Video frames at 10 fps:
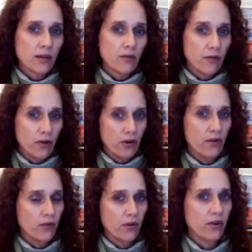
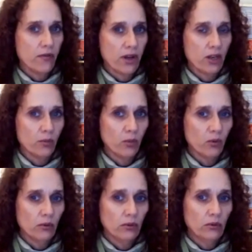very, very
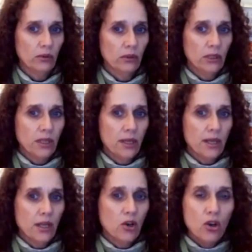valuable.
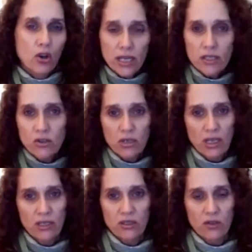Look at your
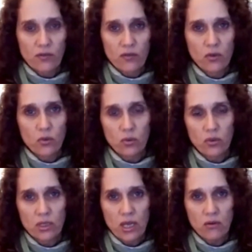negative
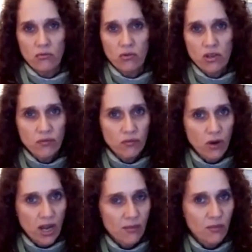thoughts and
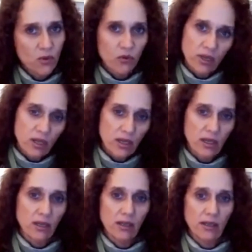reframe your
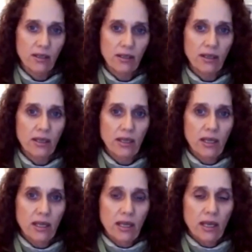thinking.
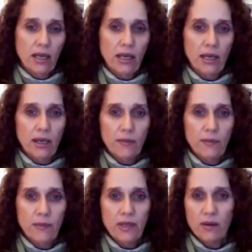
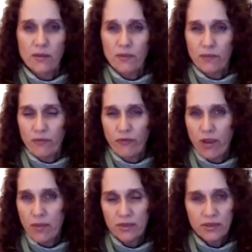There are
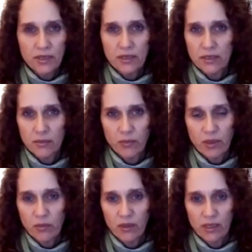famous things that
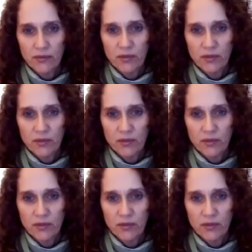people have